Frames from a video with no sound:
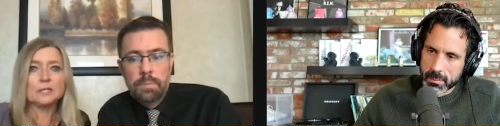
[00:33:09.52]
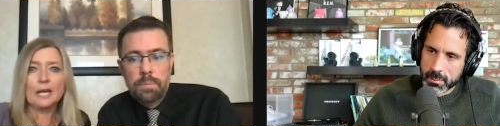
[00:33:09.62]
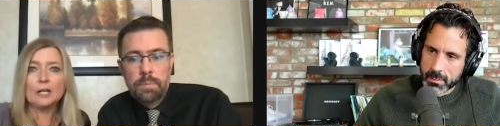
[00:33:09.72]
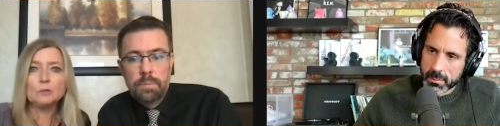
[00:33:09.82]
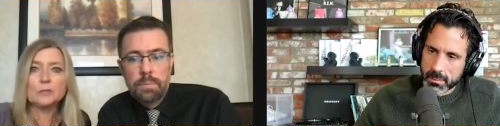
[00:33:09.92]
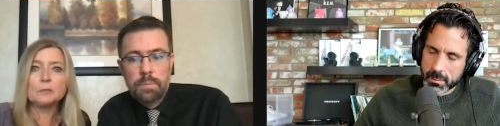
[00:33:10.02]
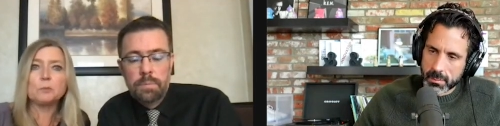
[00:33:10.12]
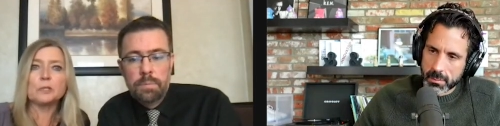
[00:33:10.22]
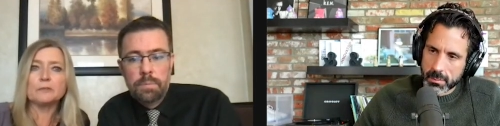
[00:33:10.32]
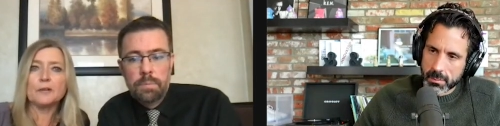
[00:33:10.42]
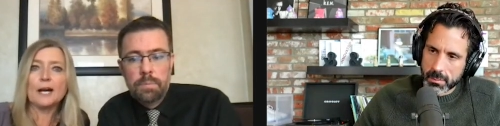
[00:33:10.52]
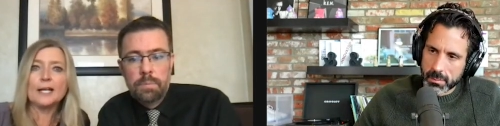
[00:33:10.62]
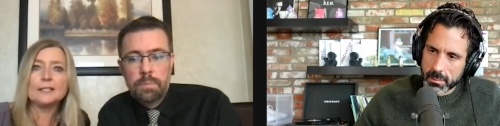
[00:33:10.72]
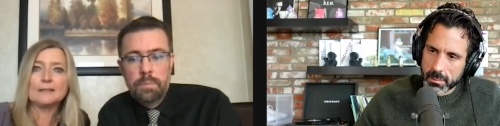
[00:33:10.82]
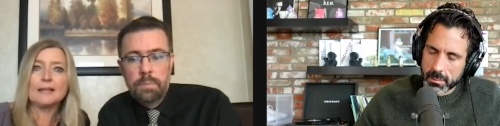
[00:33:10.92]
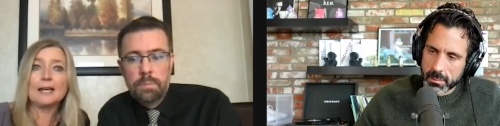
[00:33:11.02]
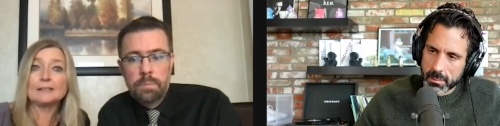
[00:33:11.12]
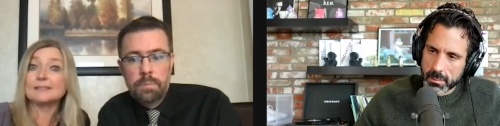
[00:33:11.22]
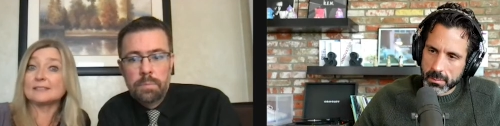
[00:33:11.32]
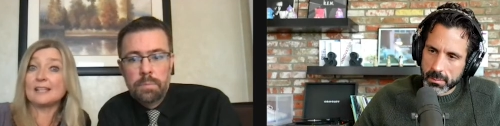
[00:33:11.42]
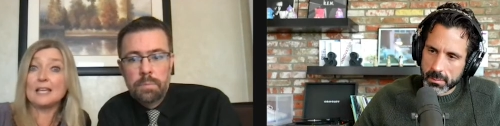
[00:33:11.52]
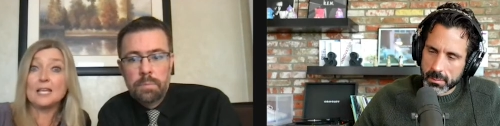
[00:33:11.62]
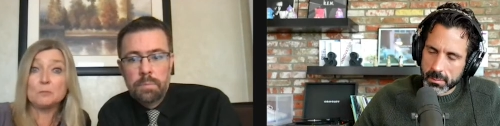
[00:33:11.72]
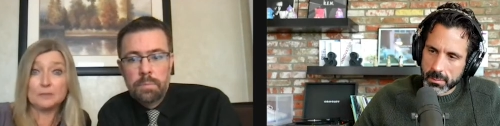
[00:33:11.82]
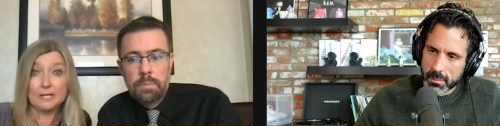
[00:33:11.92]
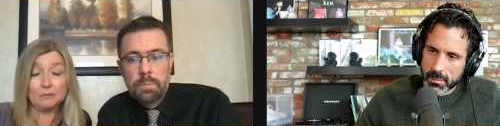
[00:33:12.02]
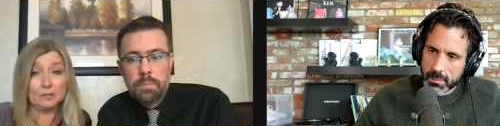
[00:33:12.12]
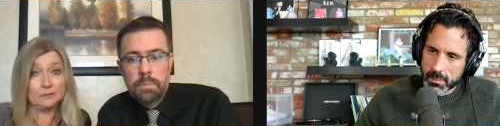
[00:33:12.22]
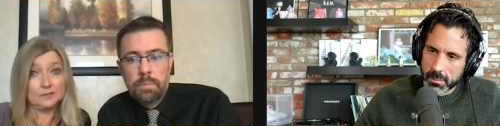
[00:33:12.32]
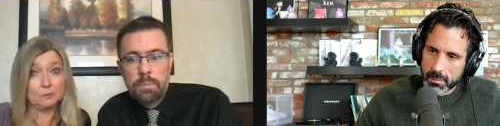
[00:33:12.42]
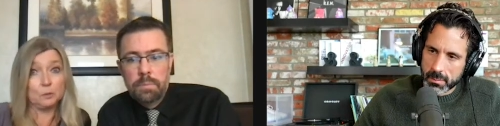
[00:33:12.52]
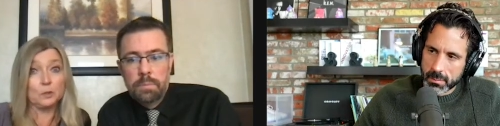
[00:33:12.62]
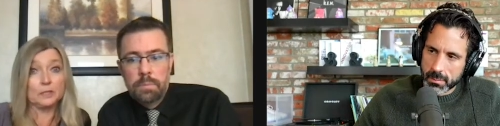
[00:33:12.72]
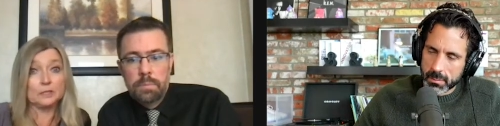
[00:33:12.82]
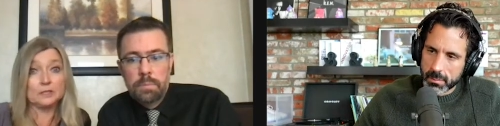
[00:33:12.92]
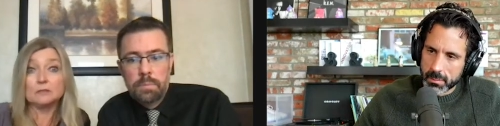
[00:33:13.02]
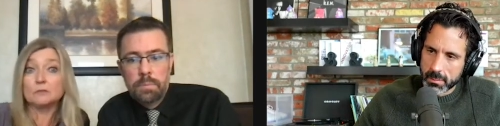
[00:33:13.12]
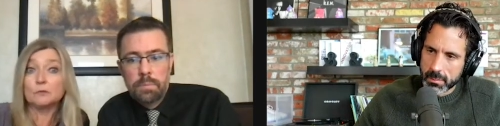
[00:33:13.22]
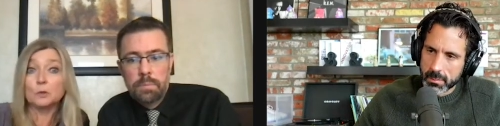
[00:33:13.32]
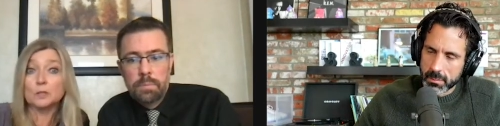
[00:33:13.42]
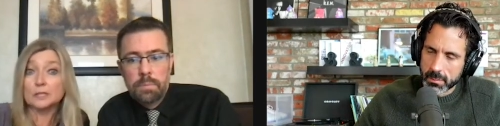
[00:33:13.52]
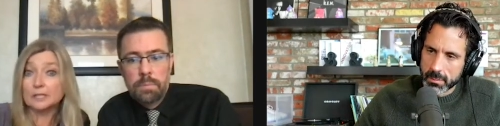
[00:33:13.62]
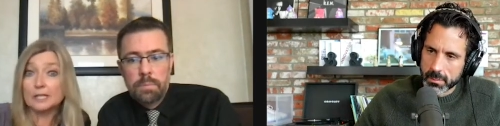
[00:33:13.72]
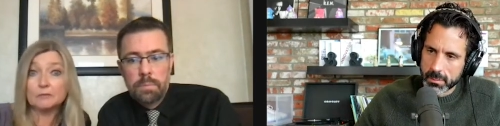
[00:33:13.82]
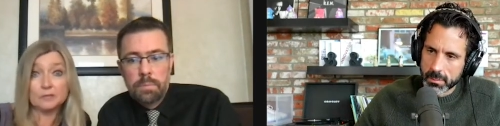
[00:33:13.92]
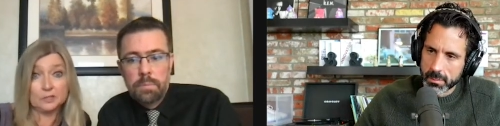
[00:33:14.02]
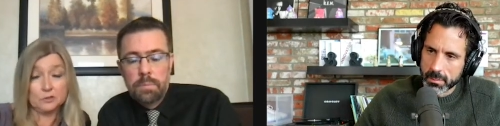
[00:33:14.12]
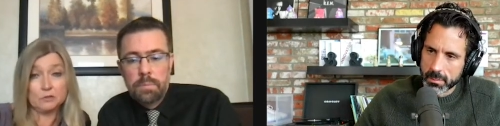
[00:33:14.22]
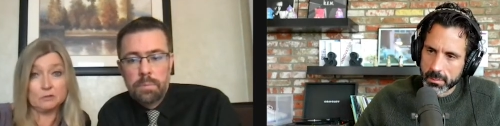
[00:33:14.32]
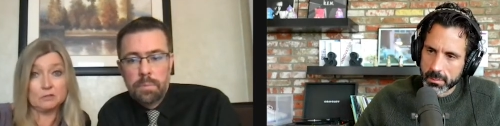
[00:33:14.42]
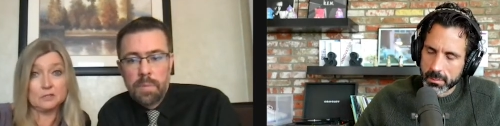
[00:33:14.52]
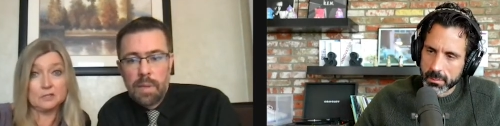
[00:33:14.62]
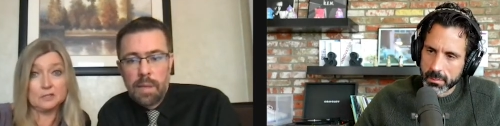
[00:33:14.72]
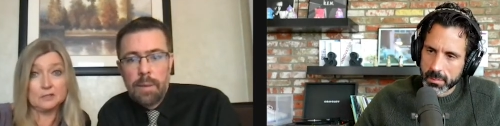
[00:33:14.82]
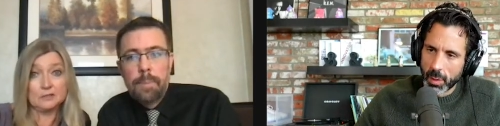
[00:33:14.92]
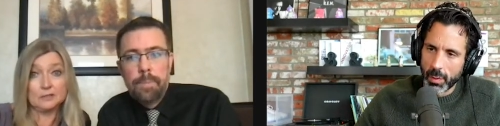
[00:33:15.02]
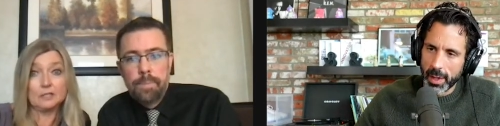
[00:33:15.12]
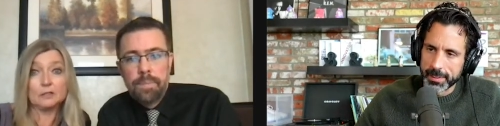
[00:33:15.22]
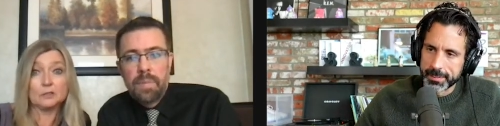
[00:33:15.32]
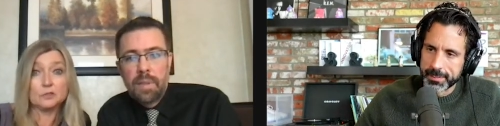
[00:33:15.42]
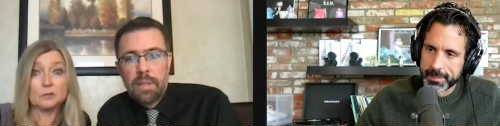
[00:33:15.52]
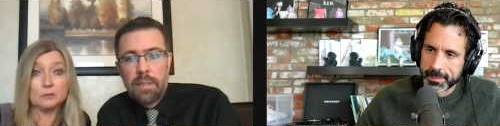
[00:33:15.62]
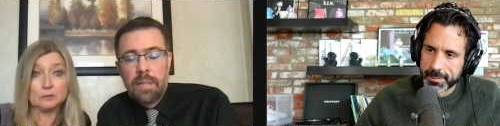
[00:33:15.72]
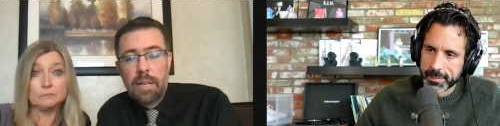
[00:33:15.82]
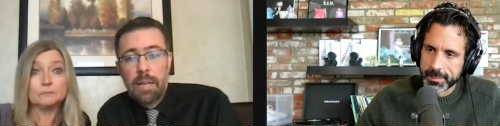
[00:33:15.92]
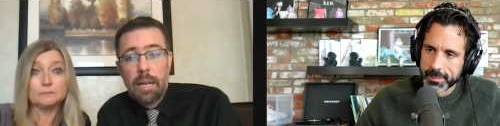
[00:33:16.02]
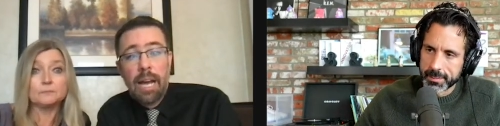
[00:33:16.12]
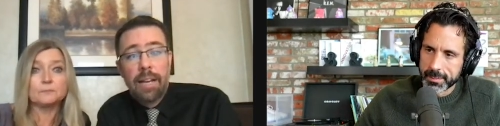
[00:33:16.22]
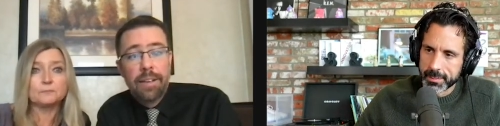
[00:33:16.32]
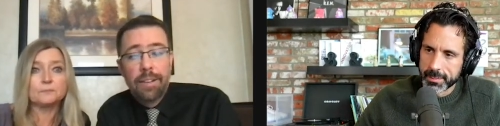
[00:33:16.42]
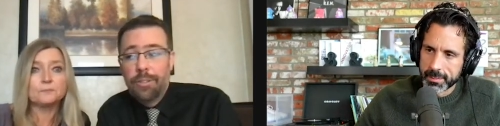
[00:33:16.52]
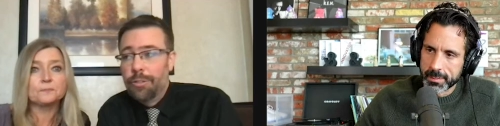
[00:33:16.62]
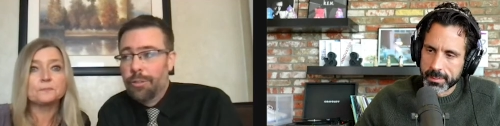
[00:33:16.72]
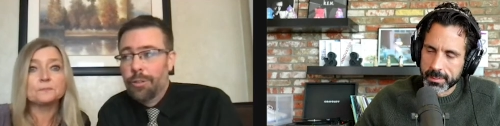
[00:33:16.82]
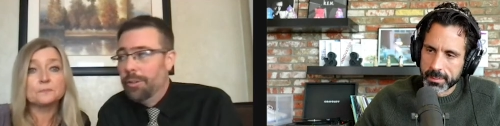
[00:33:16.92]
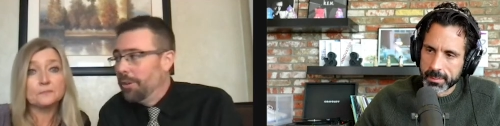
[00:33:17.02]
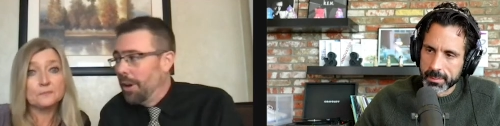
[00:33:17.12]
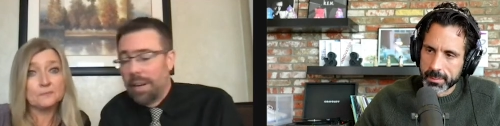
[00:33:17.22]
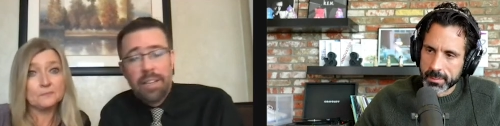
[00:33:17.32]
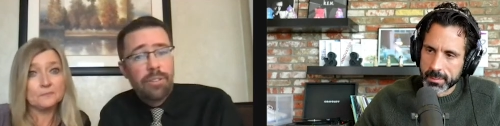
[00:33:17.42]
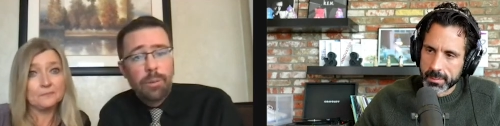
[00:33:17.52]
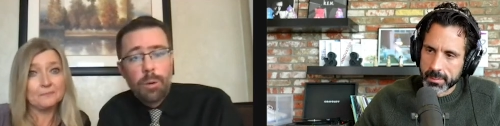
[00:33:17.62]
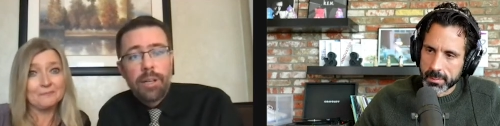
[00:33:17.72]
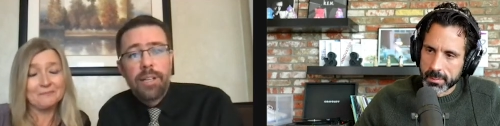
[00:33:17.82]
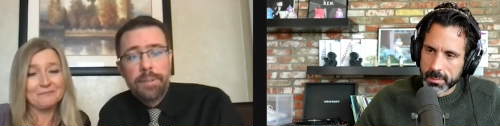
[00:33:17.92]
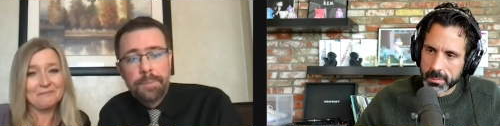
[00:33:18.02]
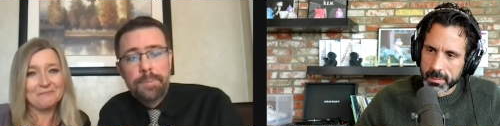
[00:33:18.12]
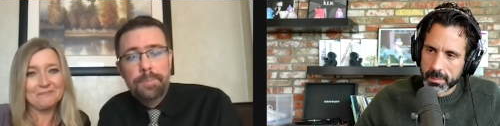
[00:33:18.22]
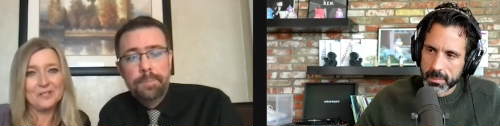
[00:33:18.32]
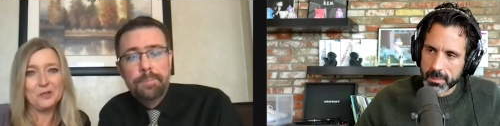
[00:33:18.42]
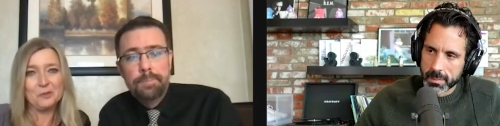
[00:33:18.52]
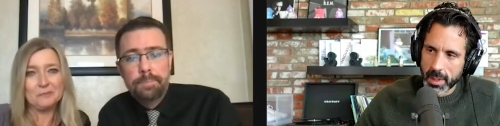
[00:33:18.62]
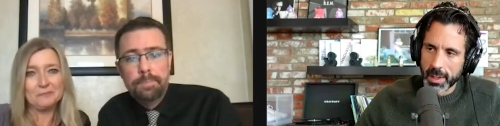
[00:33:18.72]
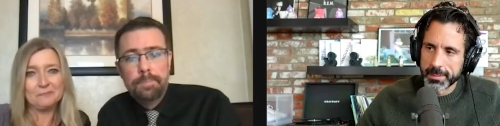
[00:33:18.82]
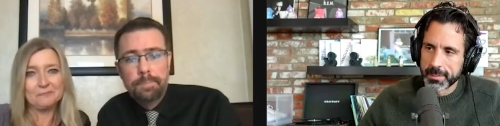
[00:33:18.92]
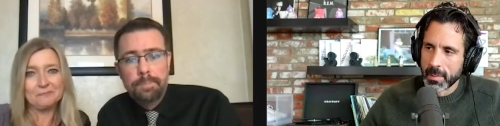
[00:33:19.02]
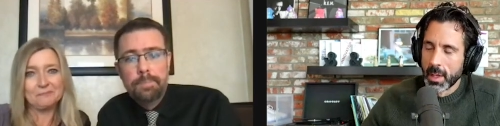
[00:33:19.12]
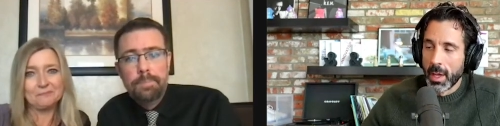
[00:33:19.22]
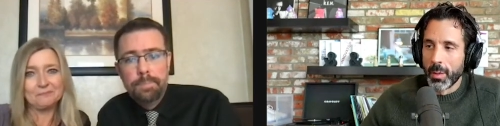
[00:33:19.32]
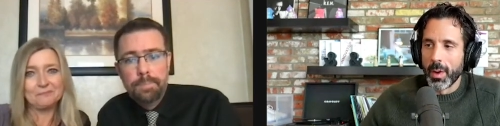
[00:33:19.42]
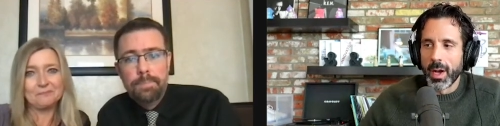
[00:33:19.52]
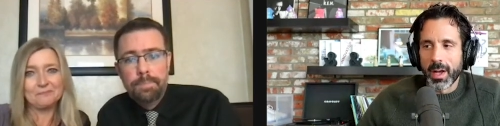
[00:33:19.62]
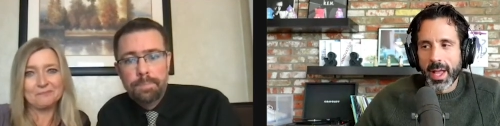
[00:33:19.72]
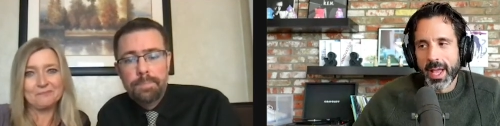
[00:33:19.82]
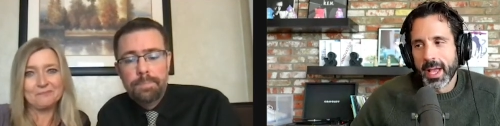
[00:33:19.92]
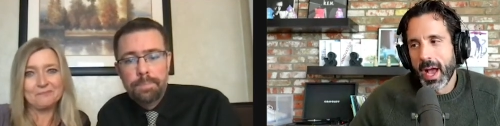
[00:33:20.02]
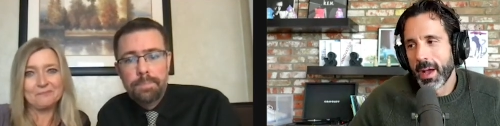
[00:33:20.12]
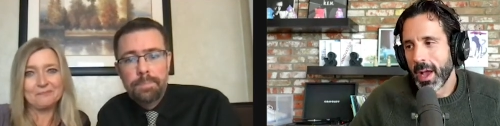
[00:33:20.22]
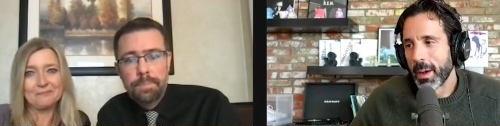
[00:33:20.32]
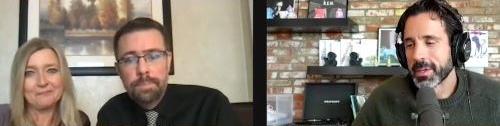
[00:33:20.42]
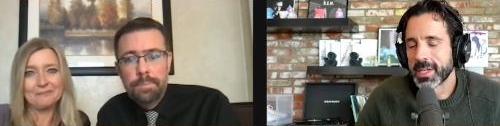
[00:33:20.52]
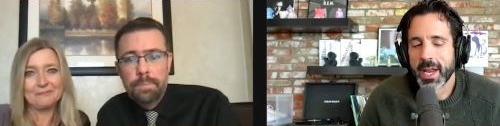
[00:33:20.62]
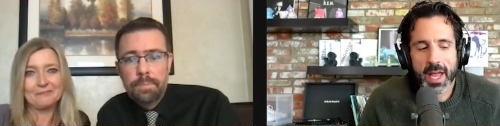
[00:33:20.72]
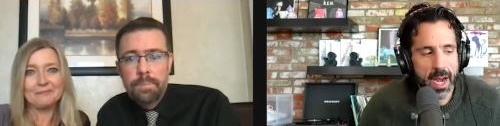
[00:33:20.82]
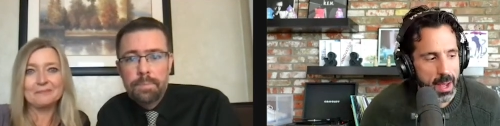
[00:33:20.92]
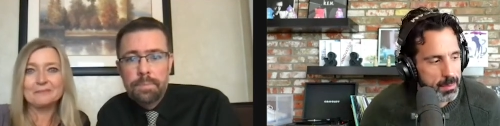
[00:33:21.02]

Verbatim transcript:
Speaker 1: how do we provide that same level of support for every student right. in our
Speaker 2: school and it's not easy work. Yeah. Yeah.
Speaker 3: Well, hey, I, am excited, and I'm,